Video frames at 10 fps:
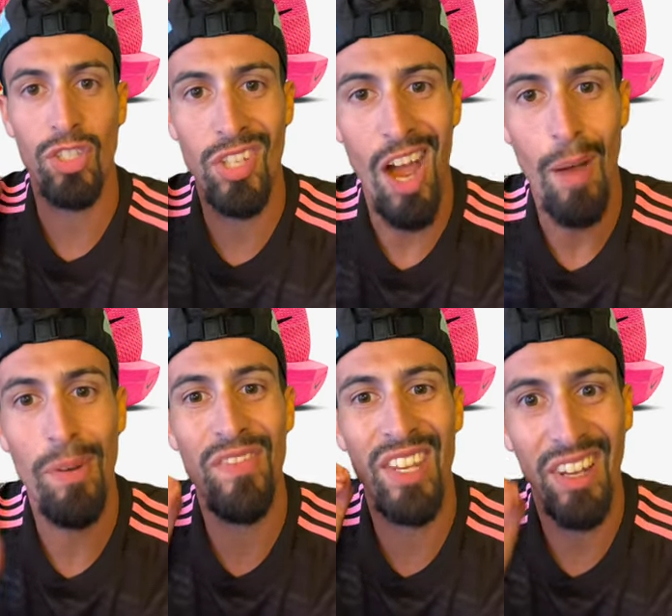top
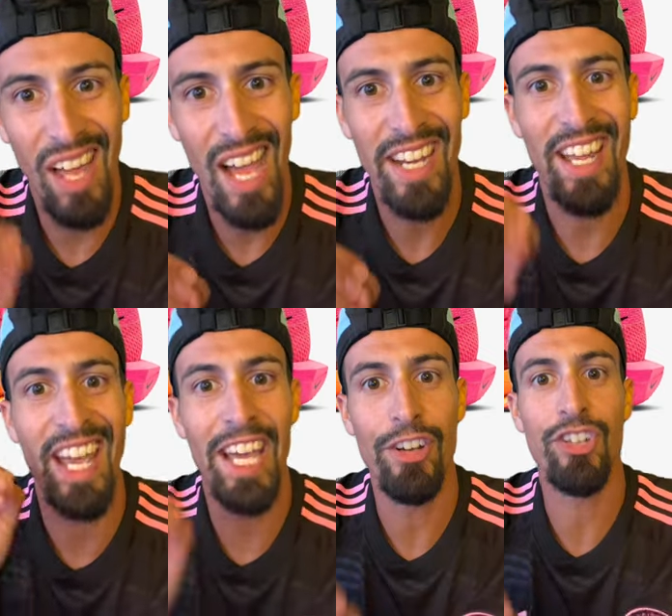of the line
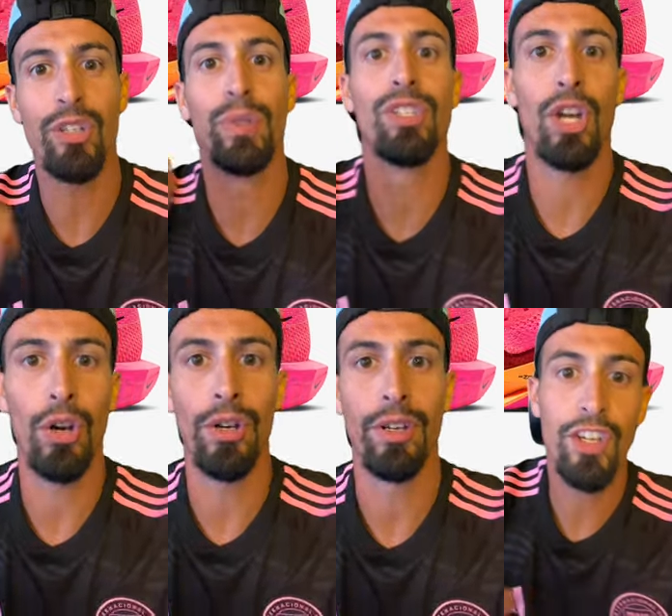energy
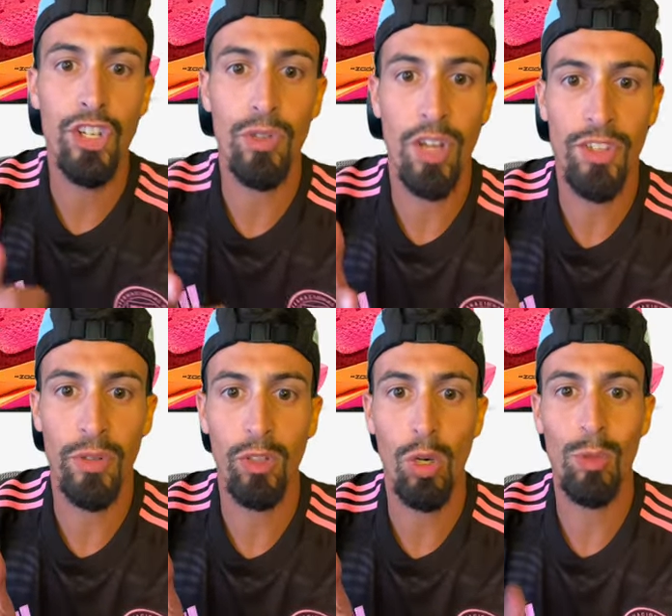return. This shoe is also
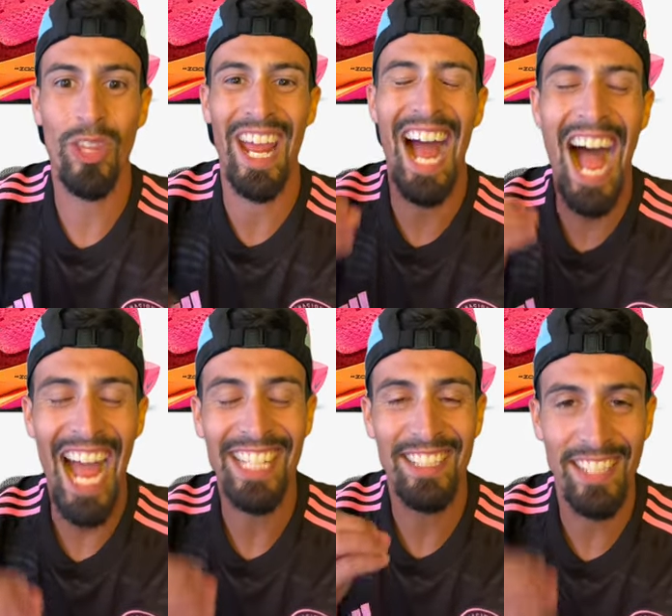equipped with a
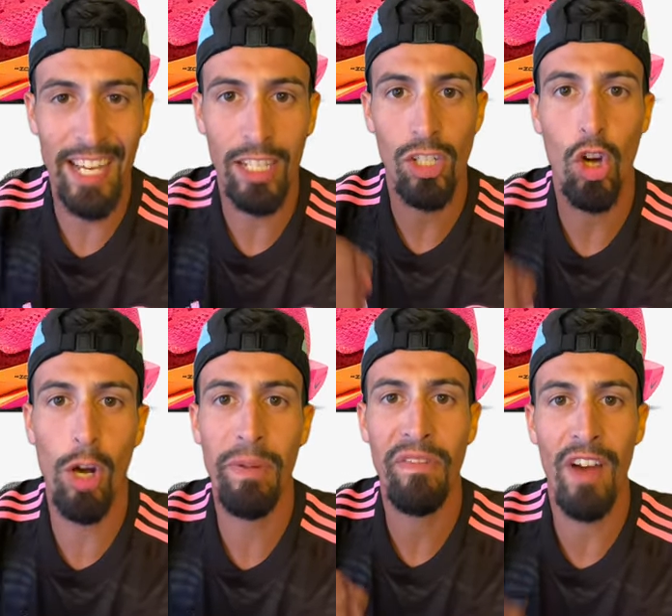high tech
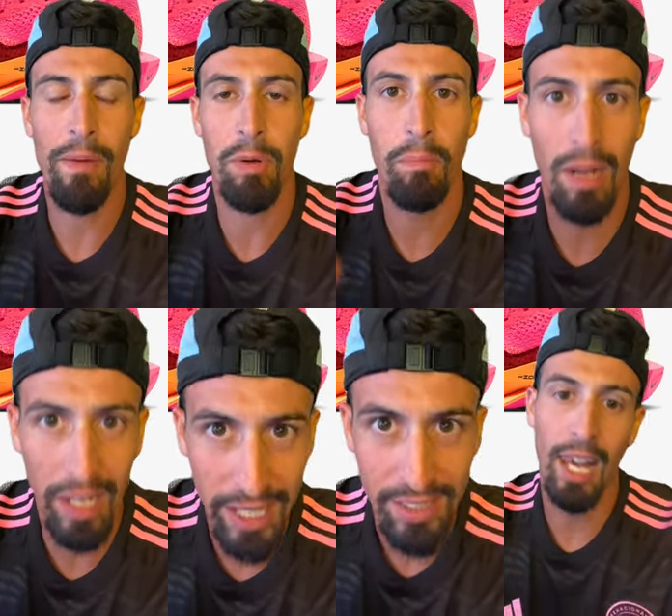carbon fiber
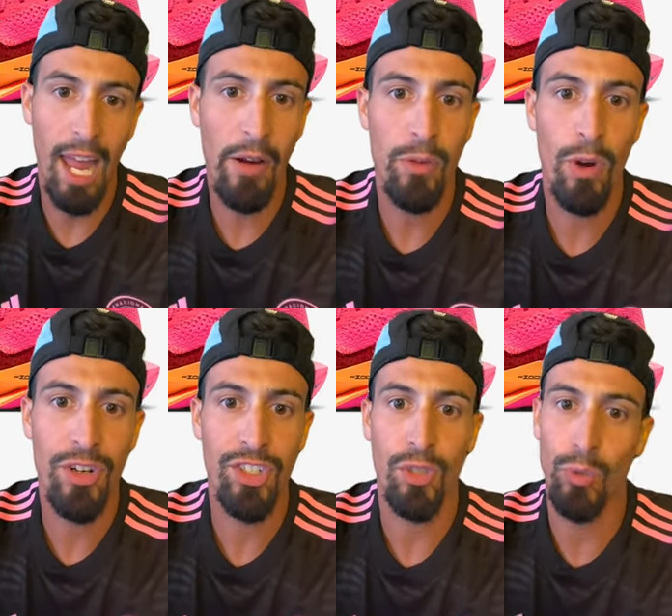plate, allowing
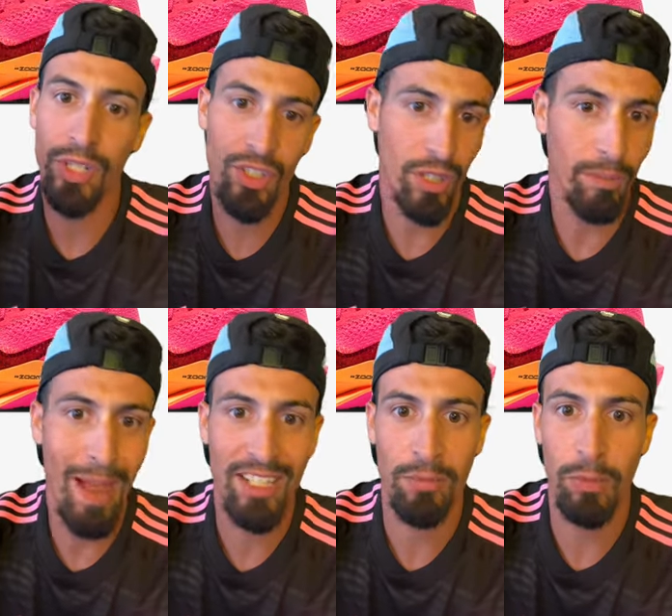runners to reach their
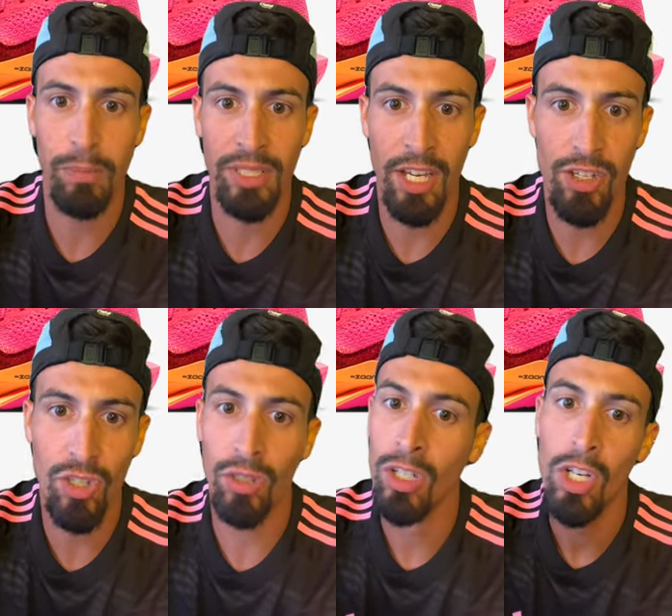maximum
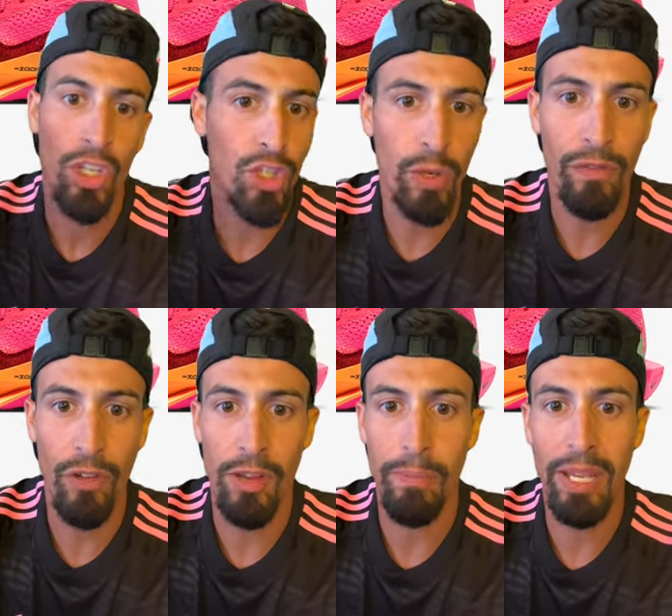potential, shooting for
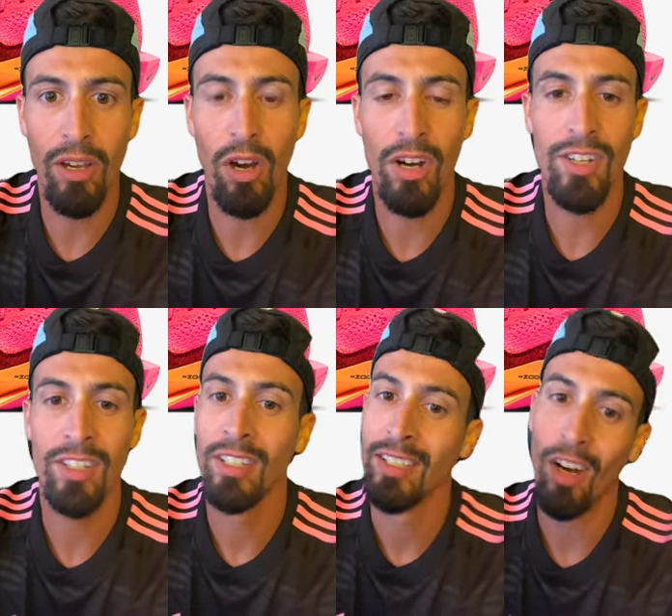their
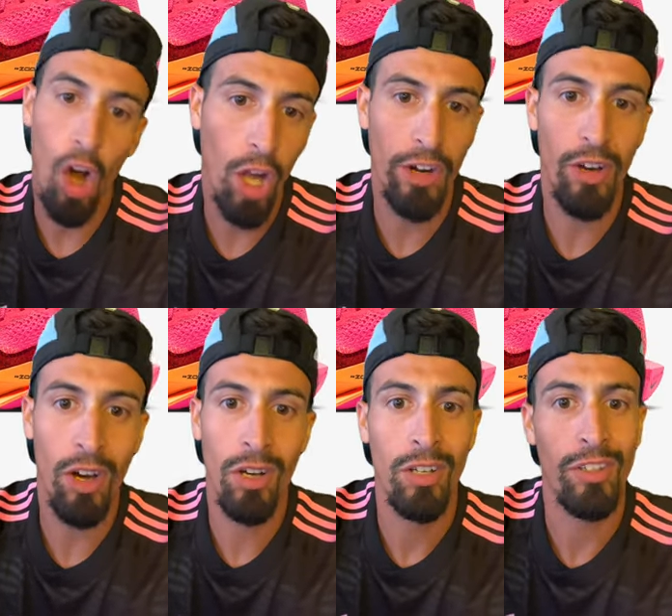PRs. All in
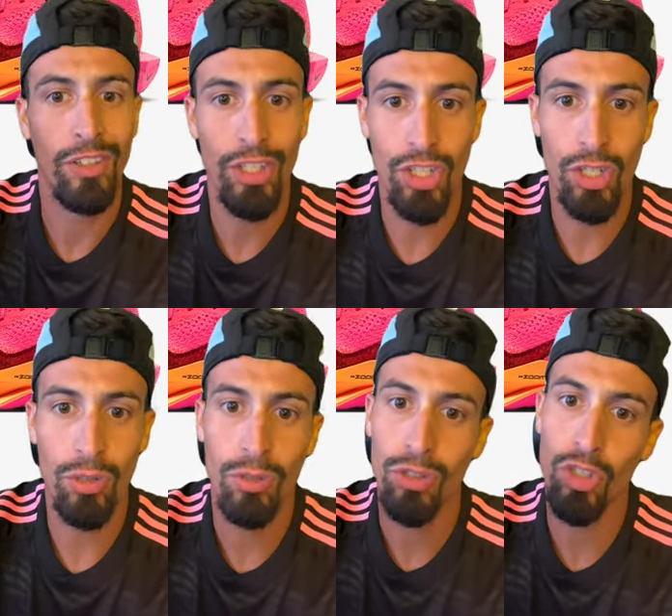all, this
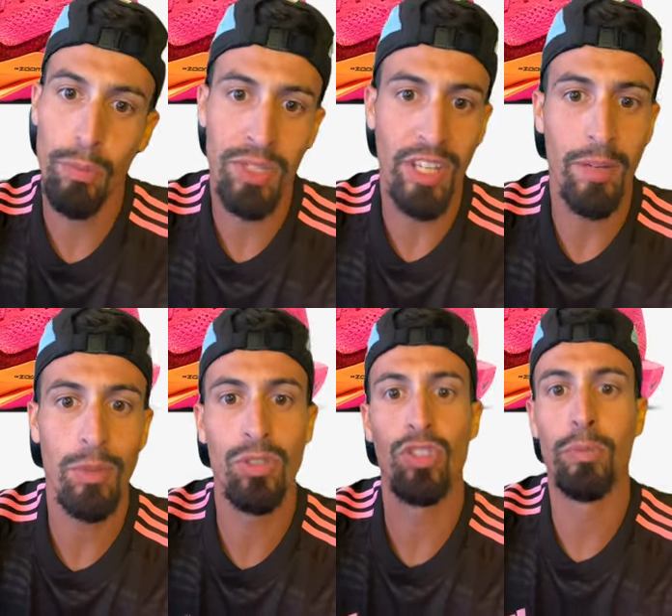shoe, super
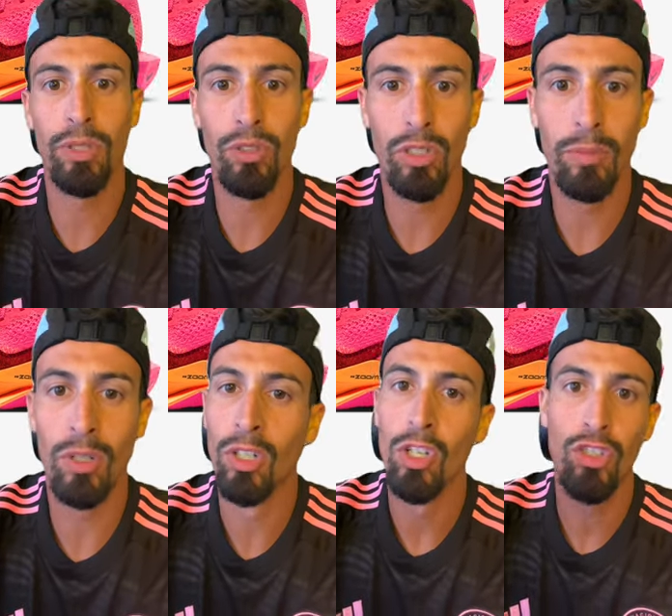stable, super
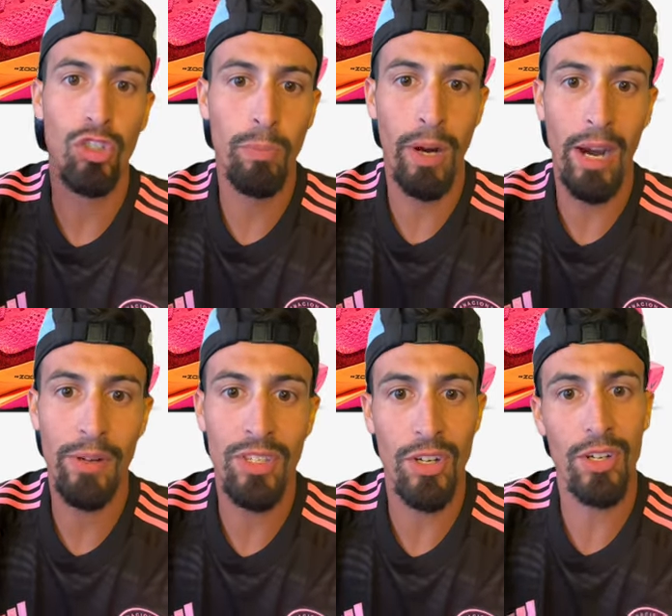durable, super high
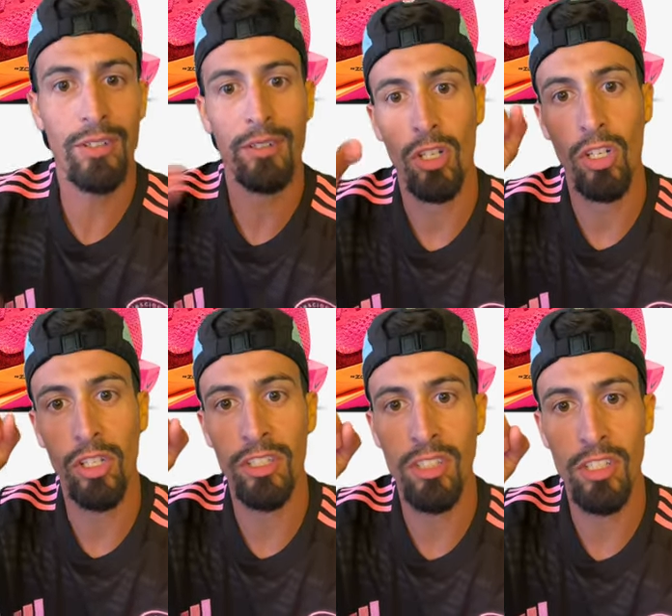return.
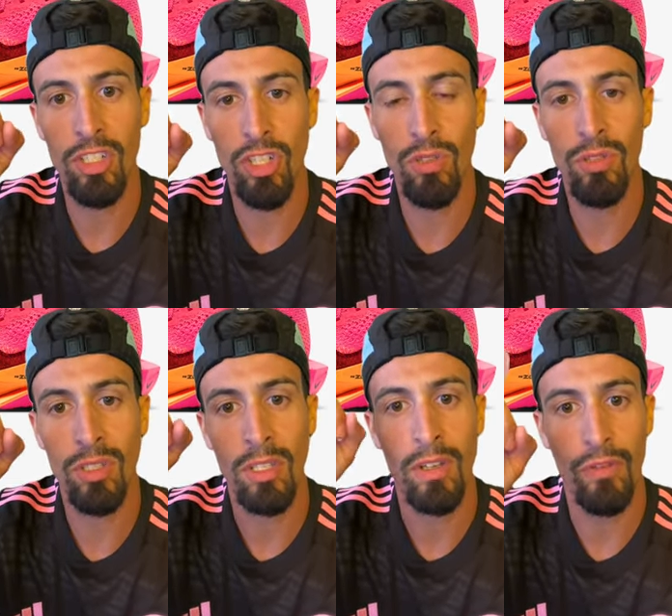Look into these shoes
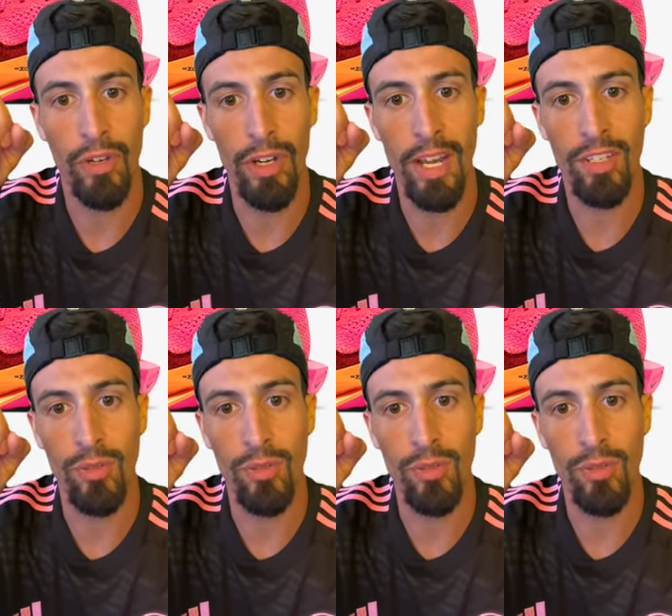for your next